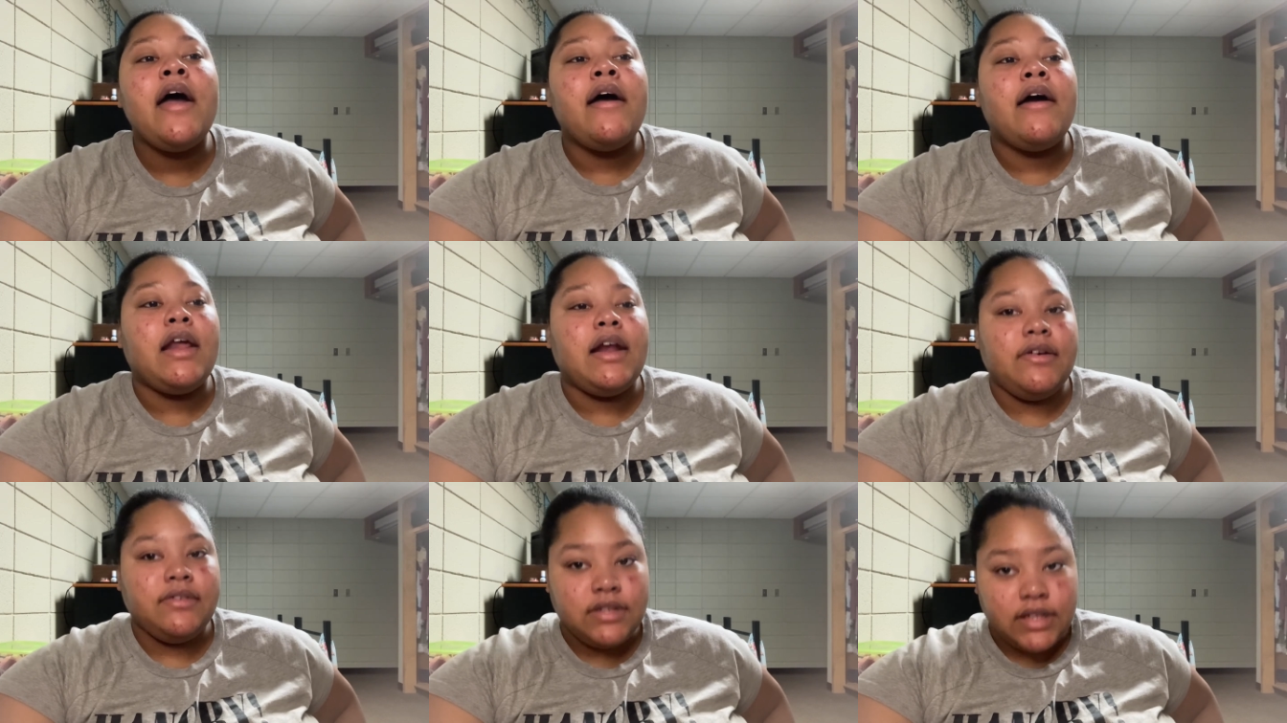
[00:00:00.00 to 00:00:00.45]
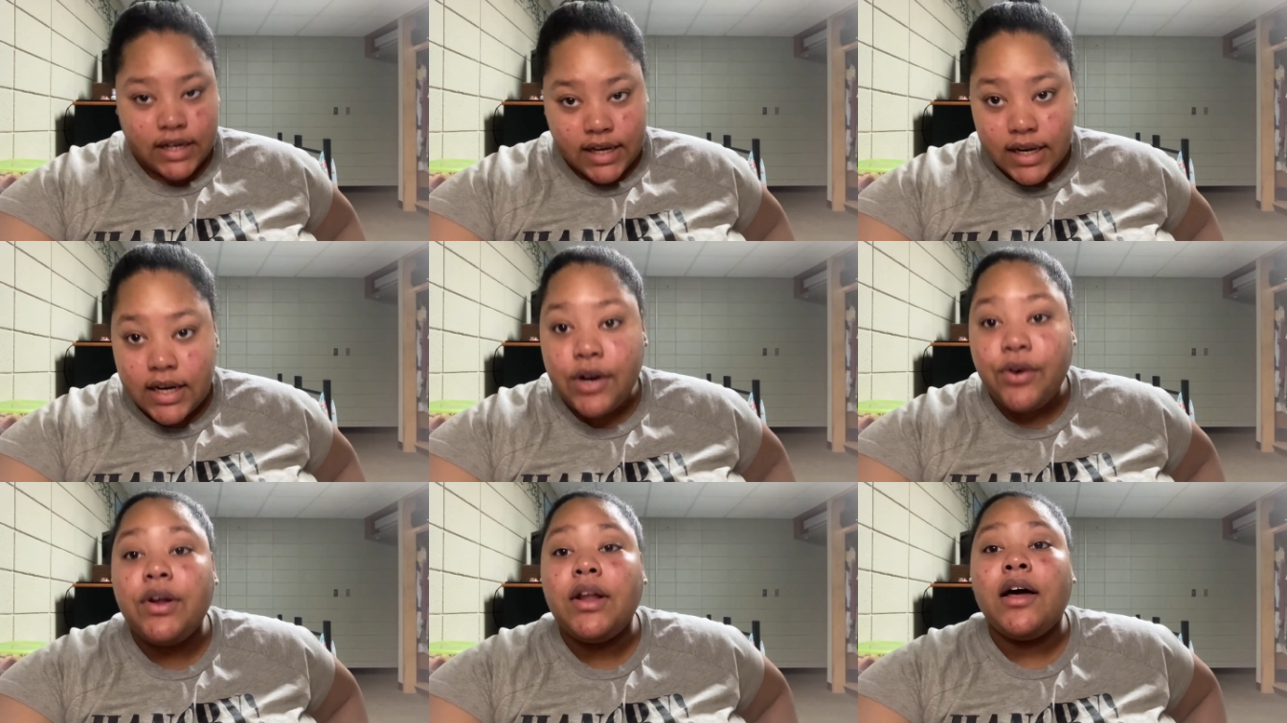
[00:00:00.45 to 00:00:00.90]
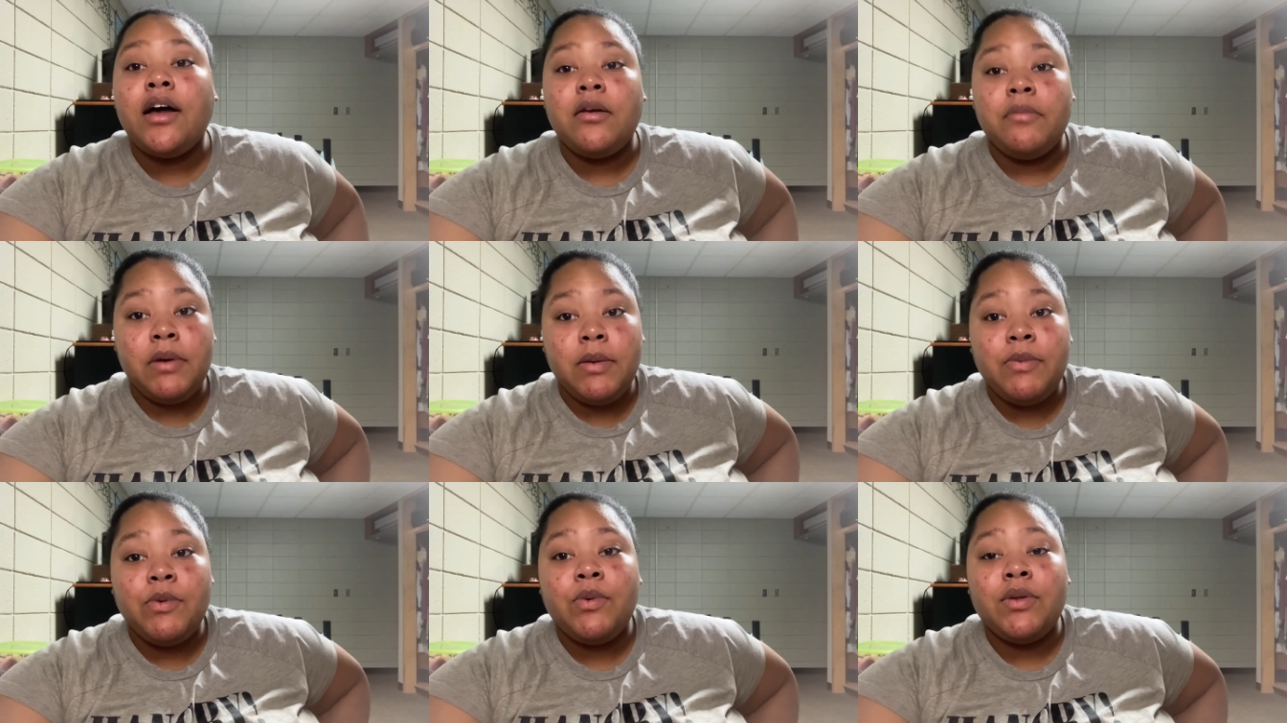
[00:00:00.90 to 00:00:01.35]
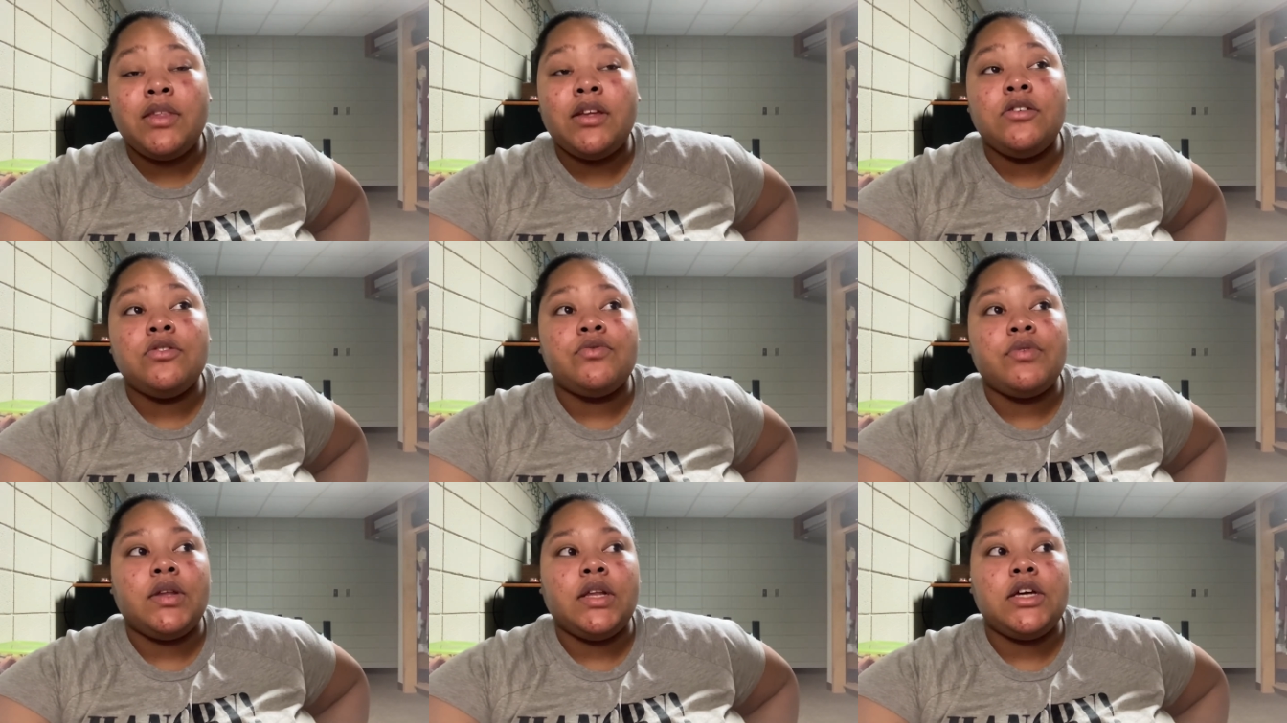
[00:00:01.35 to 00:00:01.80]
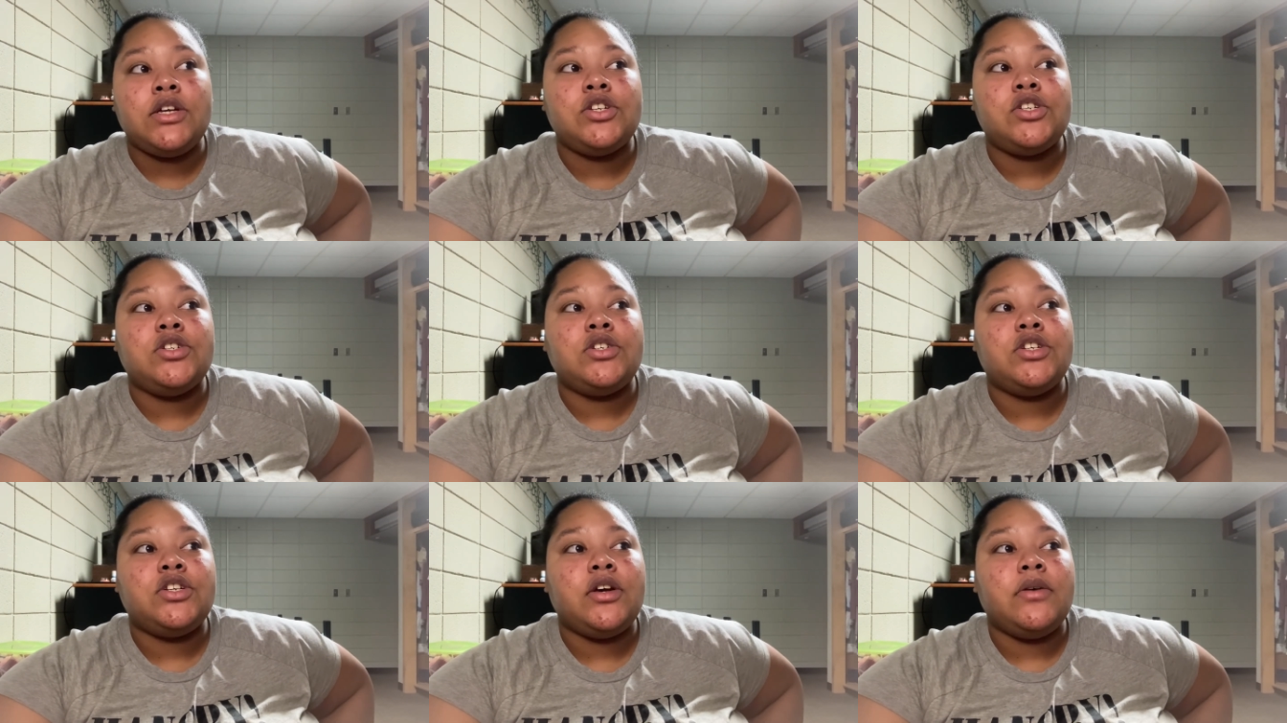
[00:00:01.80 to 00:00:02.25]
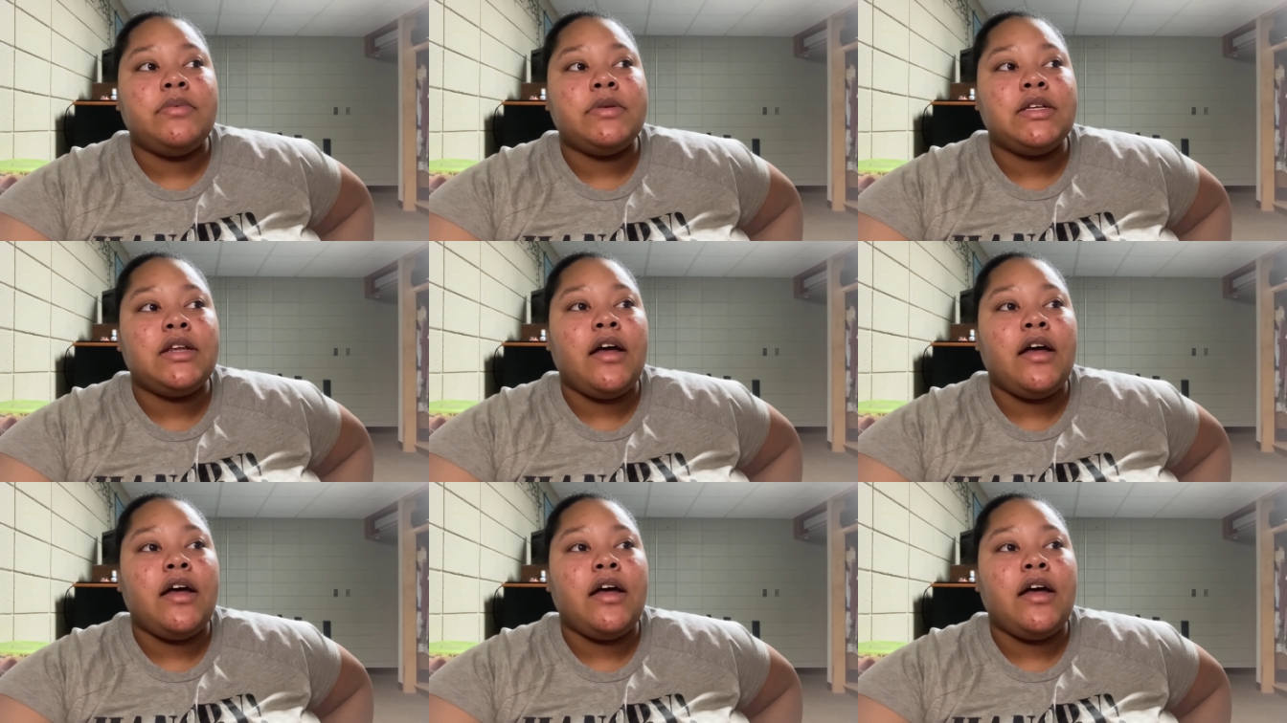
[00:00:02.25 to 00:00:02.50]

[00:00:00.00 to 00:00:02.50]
And I was like, I know a lot of people with those relationships,